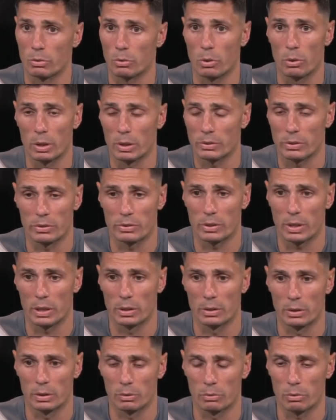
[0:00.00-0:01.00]
growth, as I
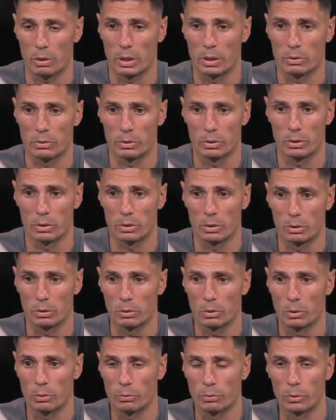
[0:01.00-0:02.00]
said, a great, you
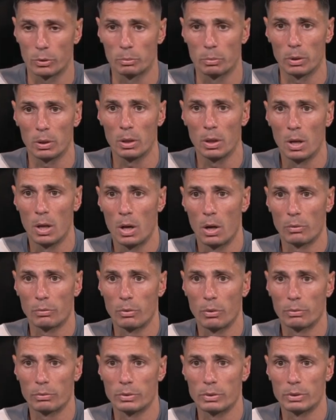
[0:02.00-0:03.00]
know, football of
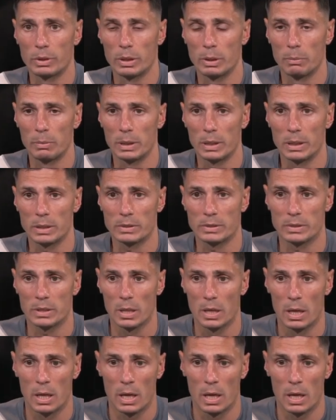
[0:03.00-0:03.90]
30 minutes.